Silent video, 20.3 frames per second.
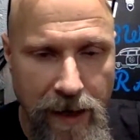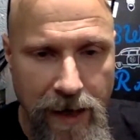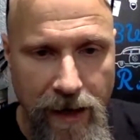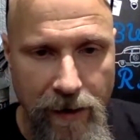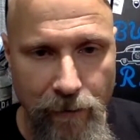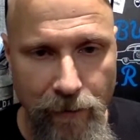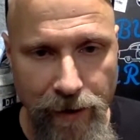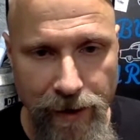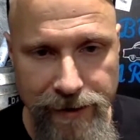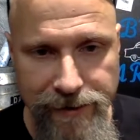
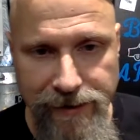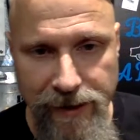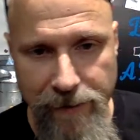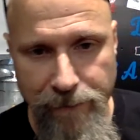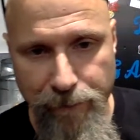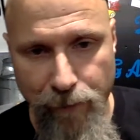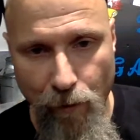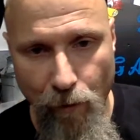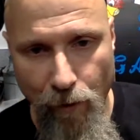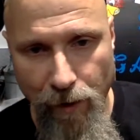And when I
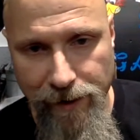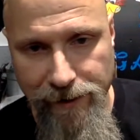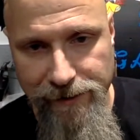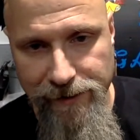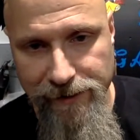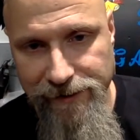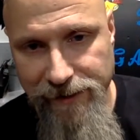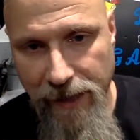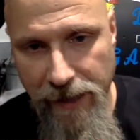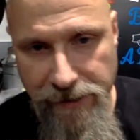say points,
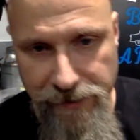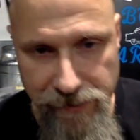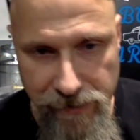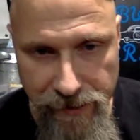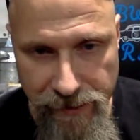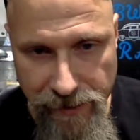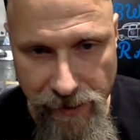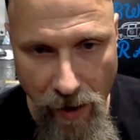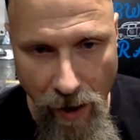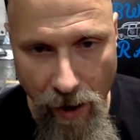it's
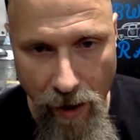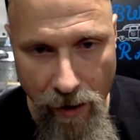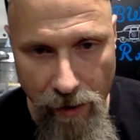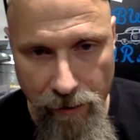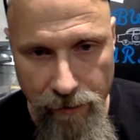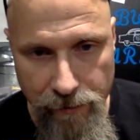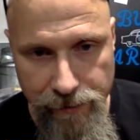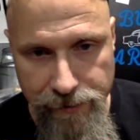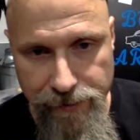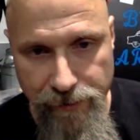actually
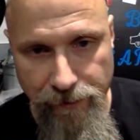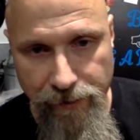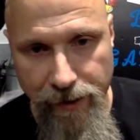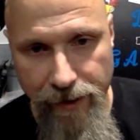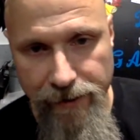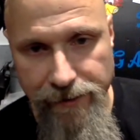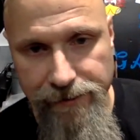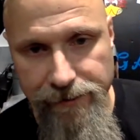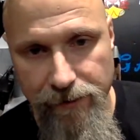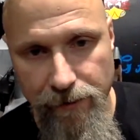dollars.
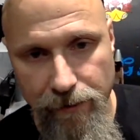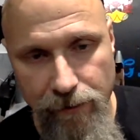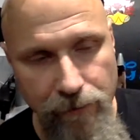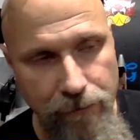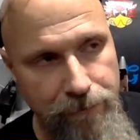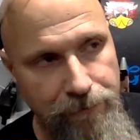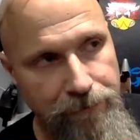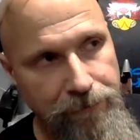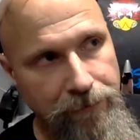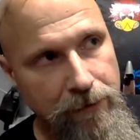Okay.
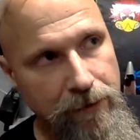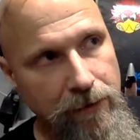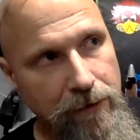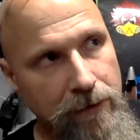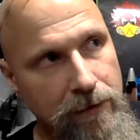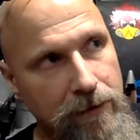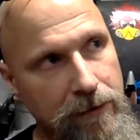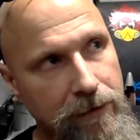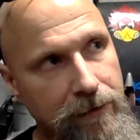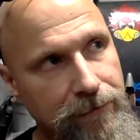So
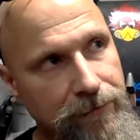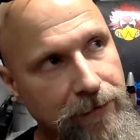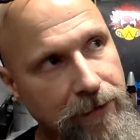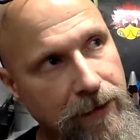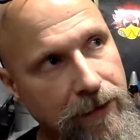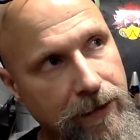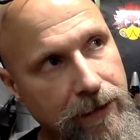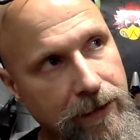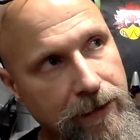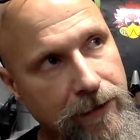if
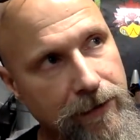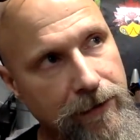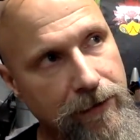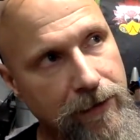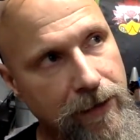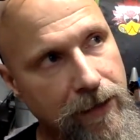the